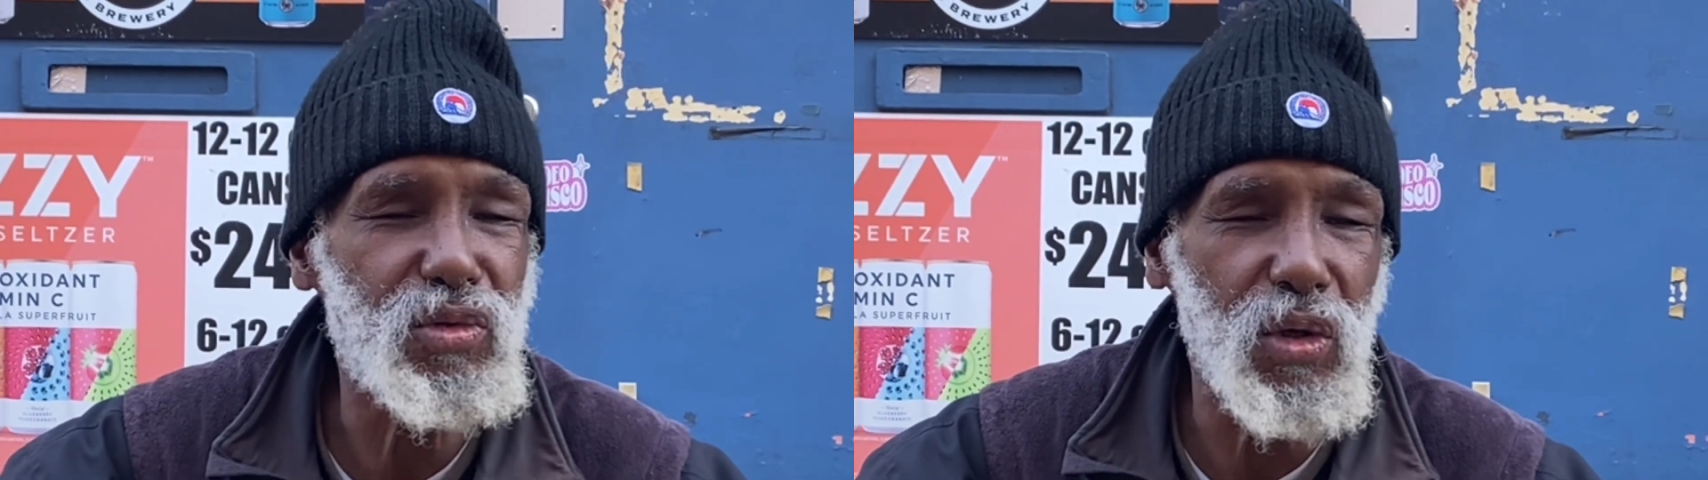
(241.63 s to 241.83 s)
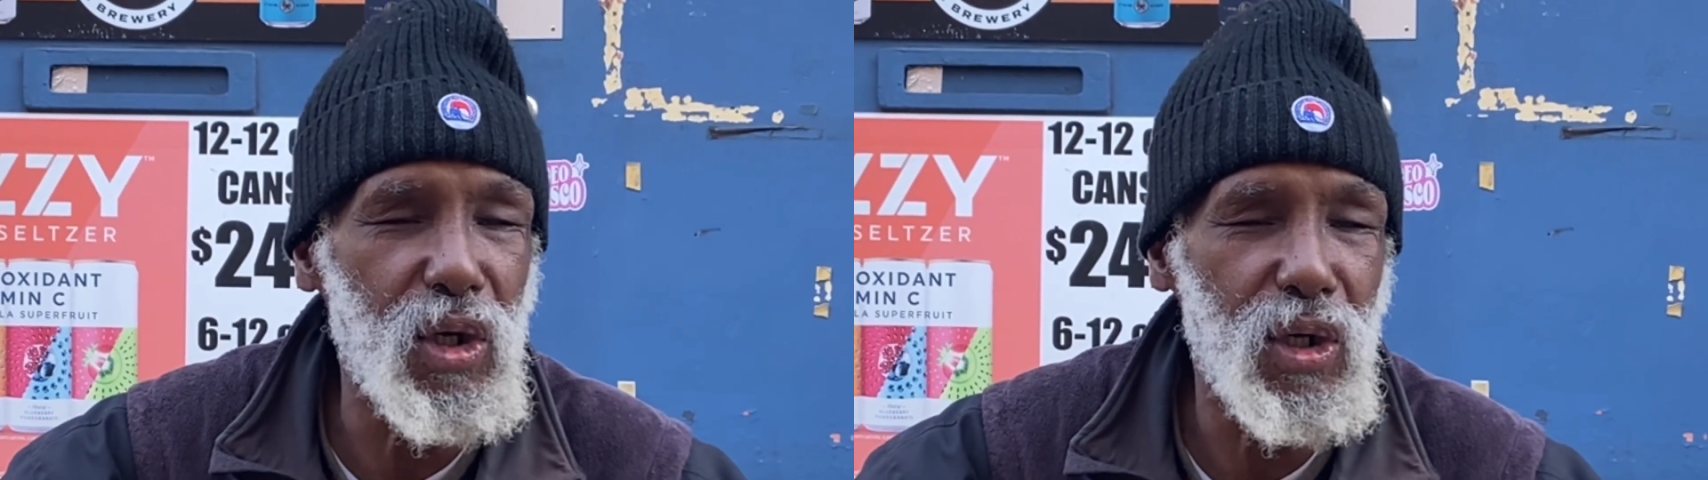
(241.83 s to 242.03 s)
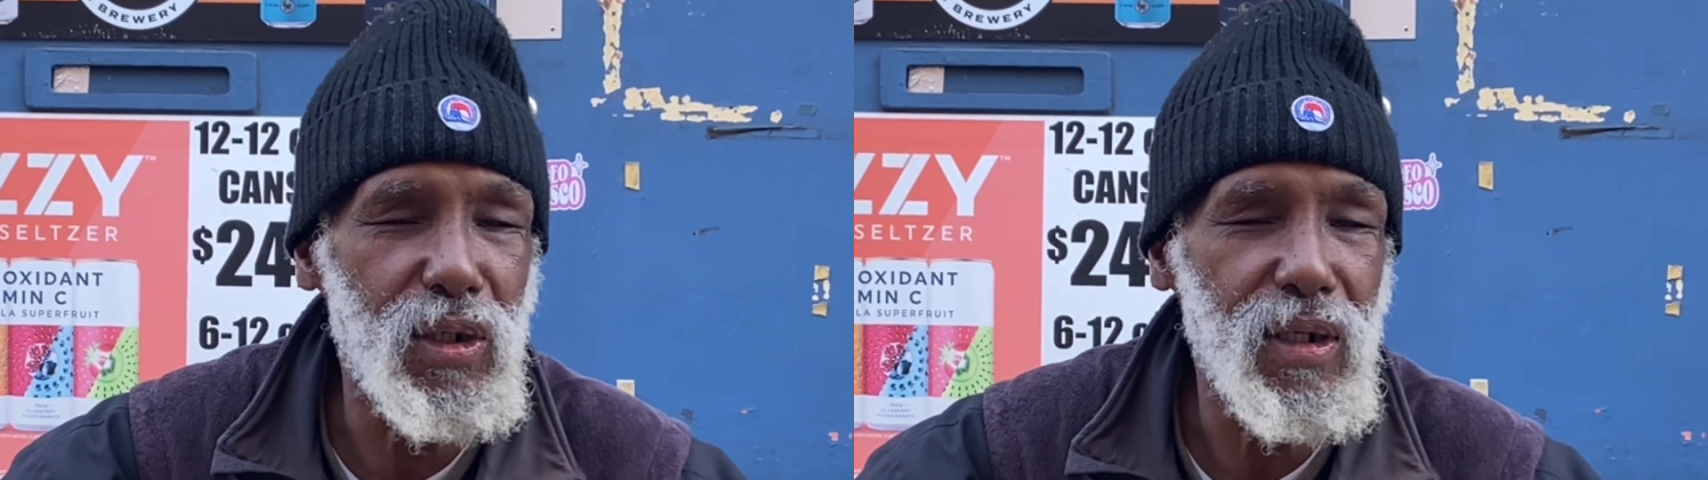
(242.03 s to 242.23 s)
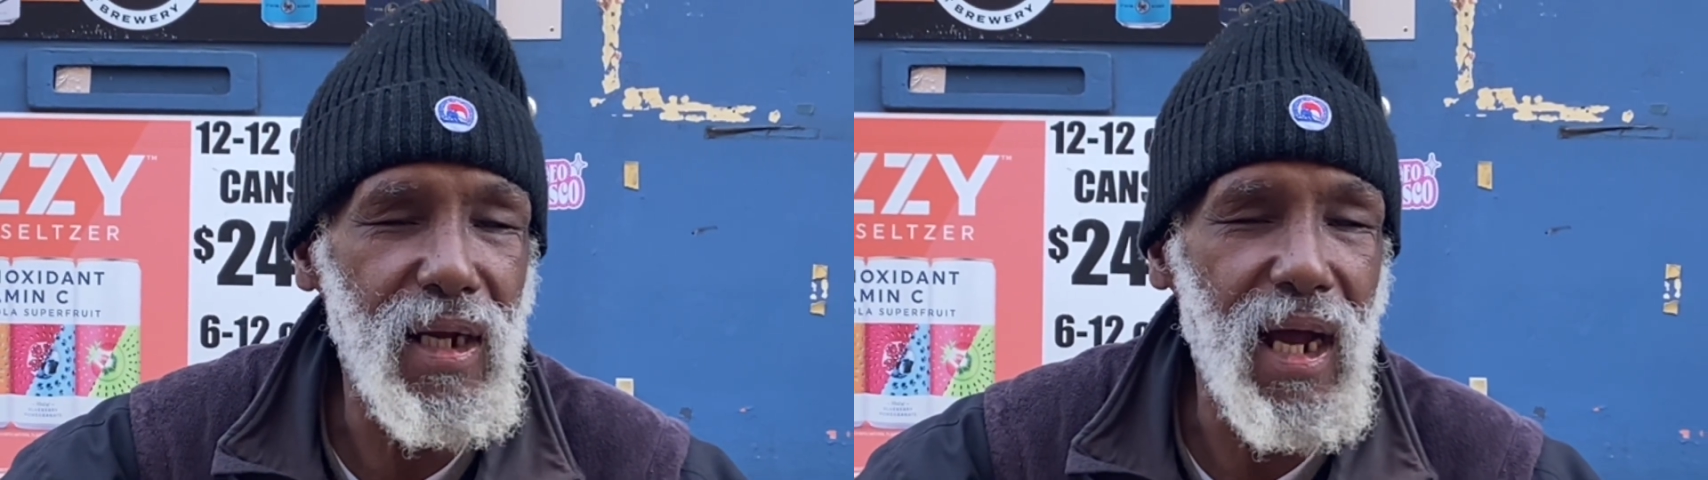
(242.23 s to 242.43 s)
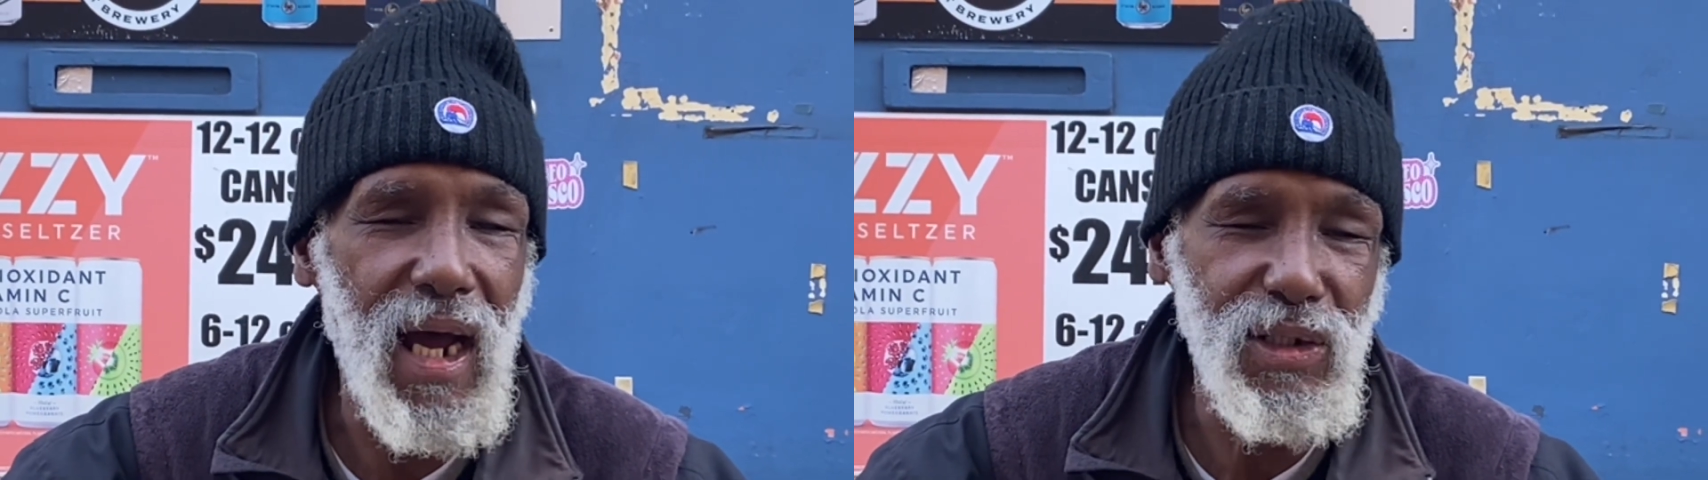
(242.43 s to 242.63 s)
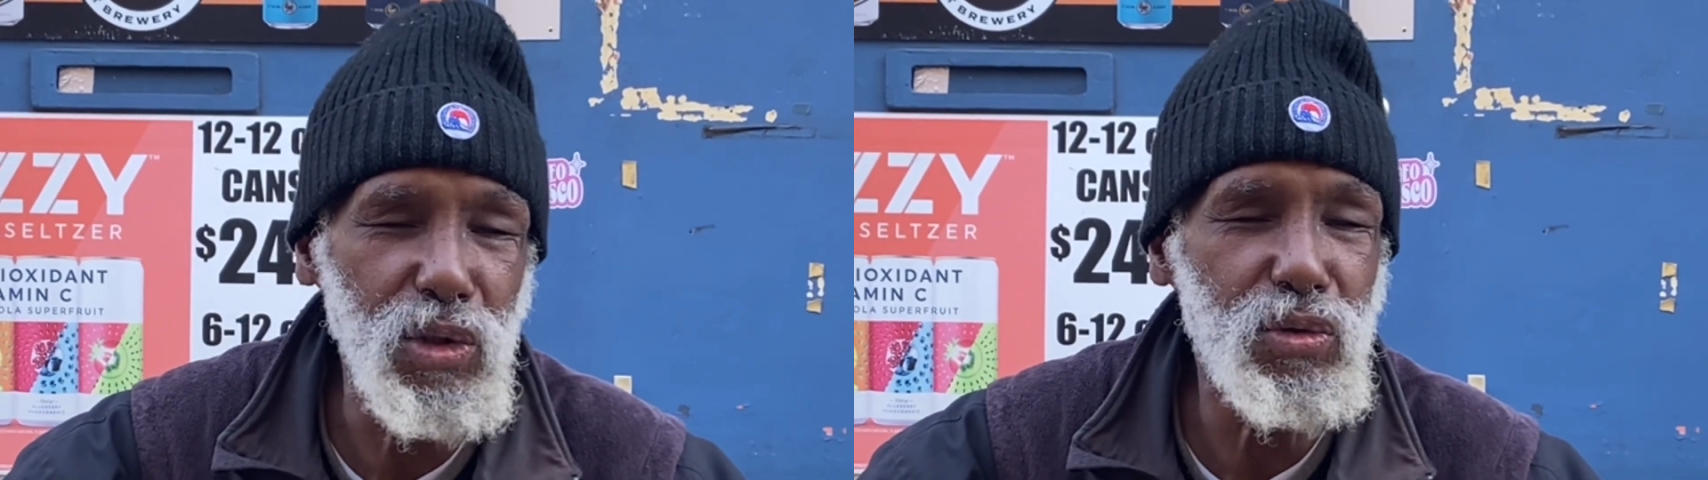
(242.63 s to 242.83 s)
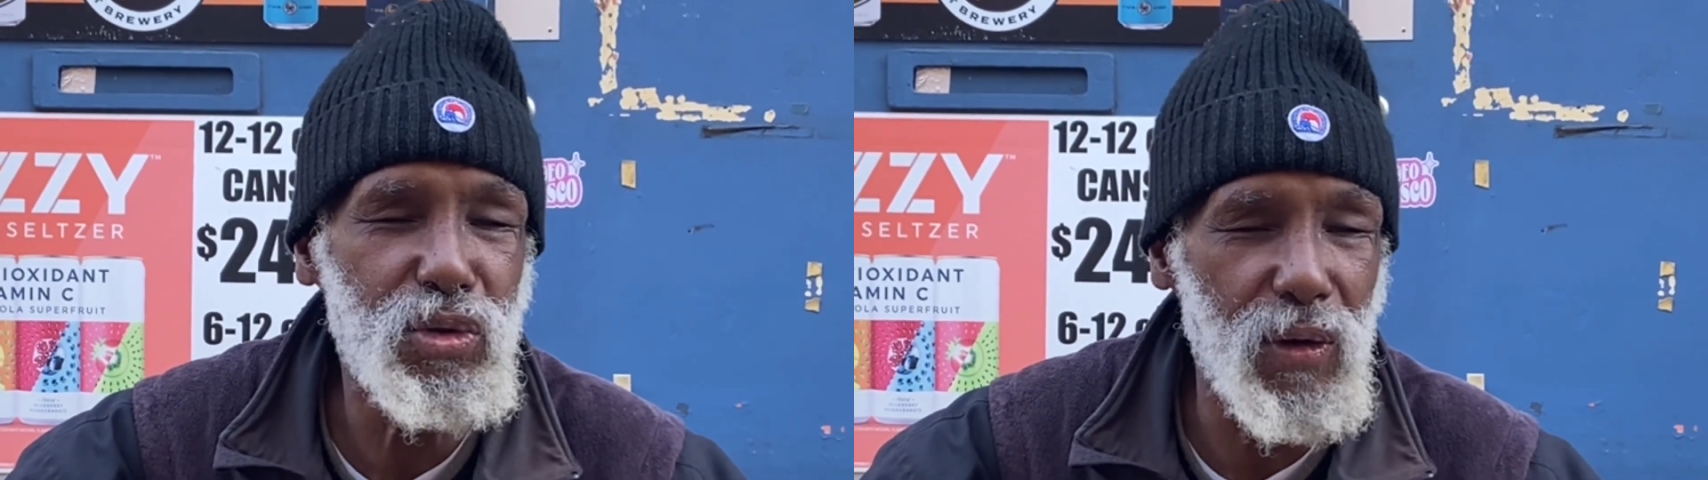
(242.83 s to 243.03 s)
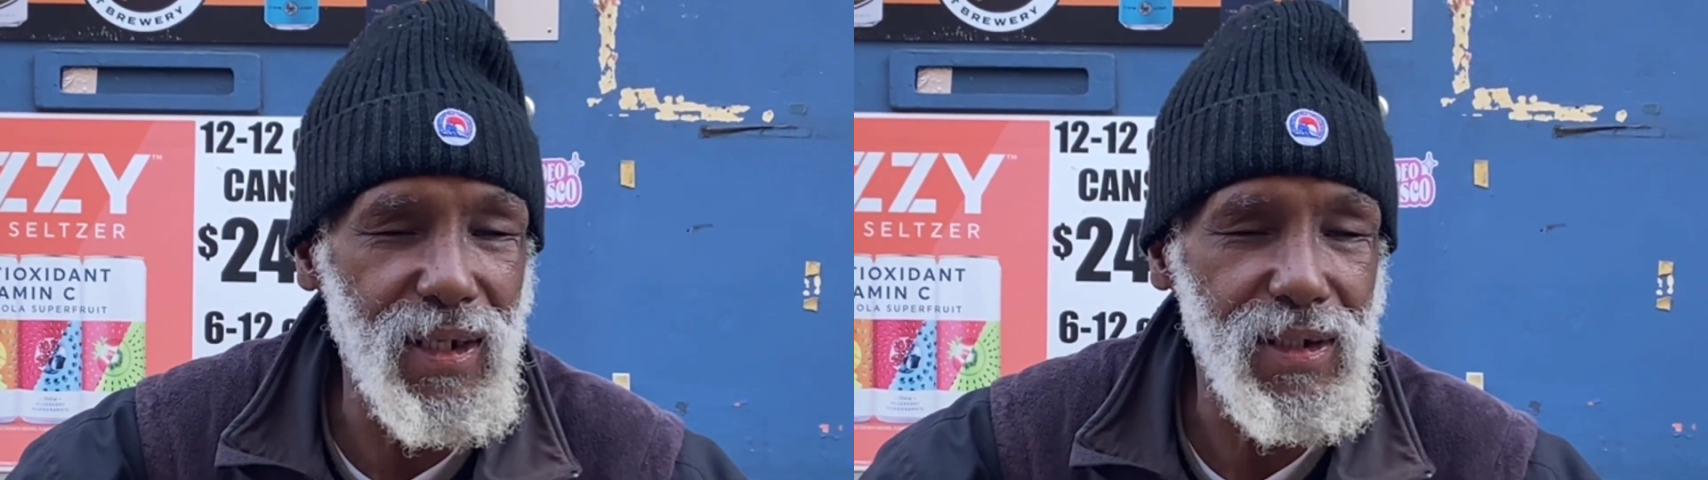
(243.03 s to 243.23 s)
drug. I do
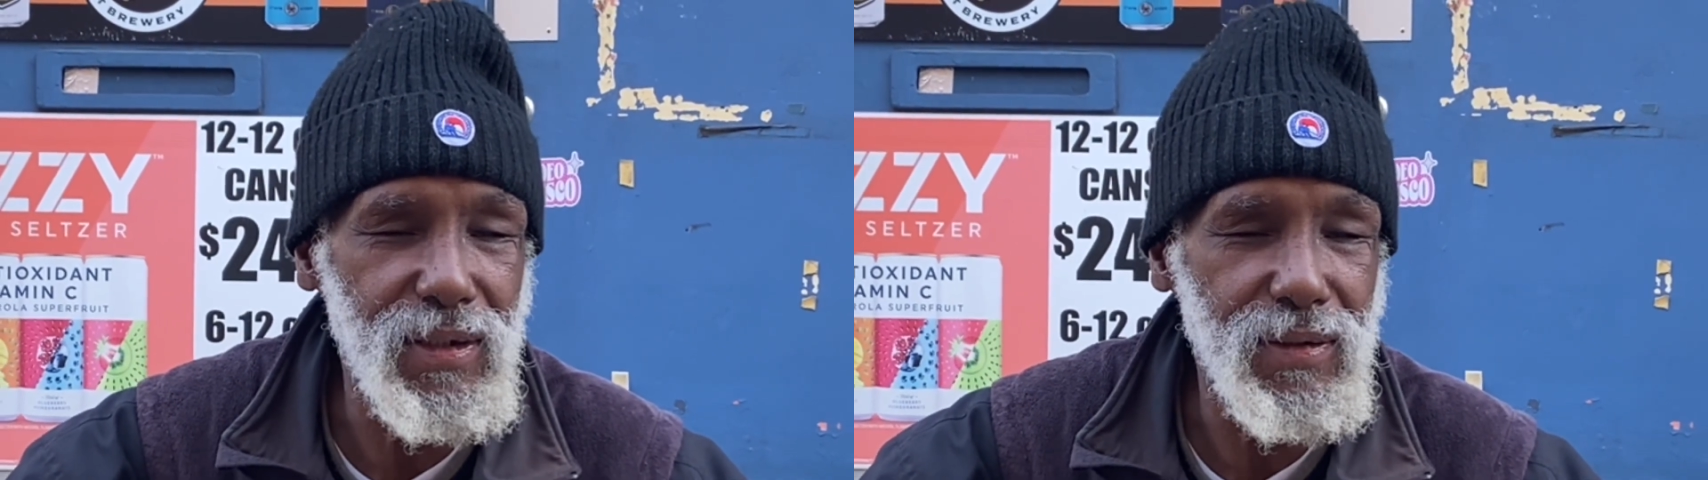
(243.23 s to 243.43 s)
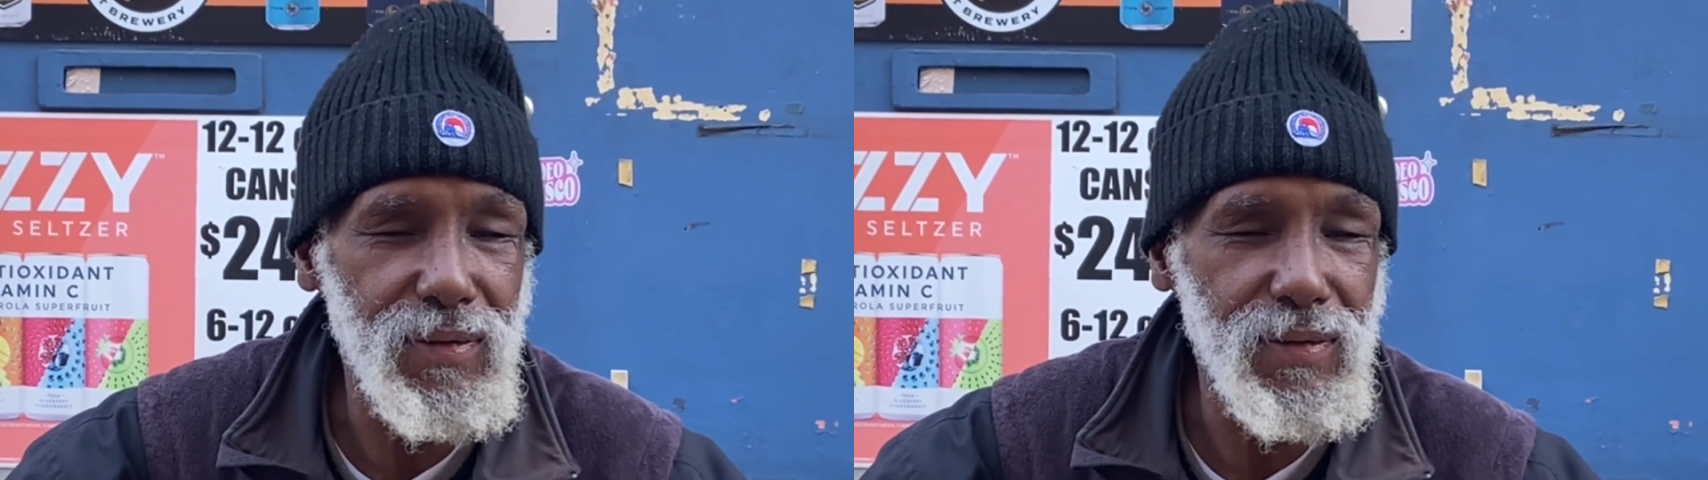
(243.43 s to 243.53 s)
drink.